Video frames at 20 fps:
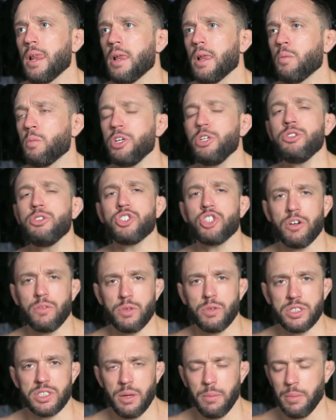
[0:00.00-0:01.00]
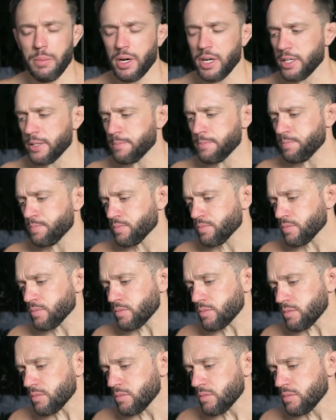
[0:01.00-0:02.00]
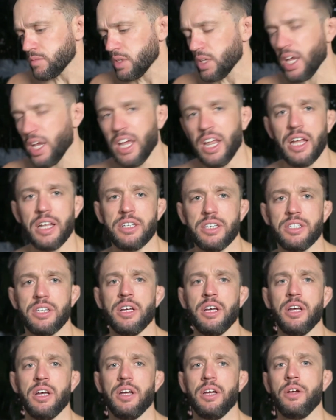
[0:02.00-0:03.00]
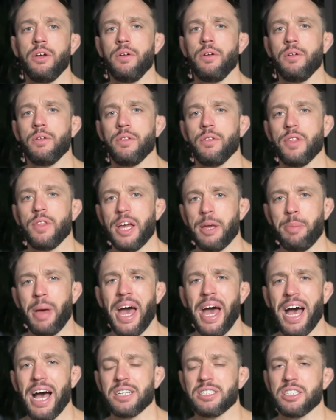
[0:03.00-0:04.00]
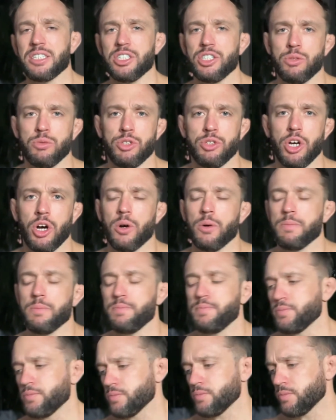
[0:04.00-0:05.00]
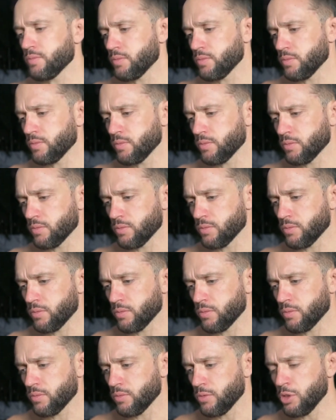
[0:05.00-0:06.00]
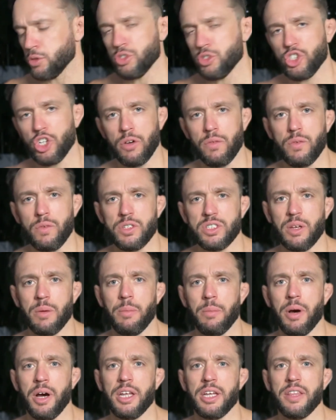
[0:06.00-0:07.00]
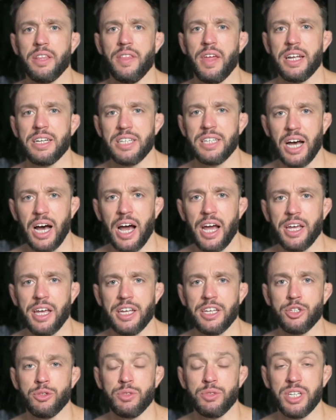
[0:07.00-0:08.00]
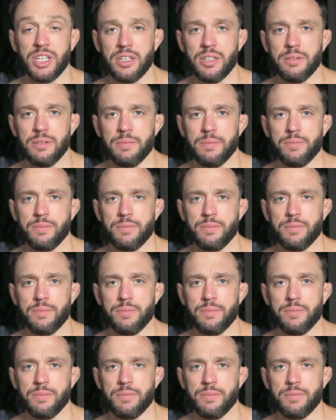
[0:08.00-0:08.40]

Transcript: when you serve with somebody and they pass and you don't, you serve with somebody and they die and you didn't.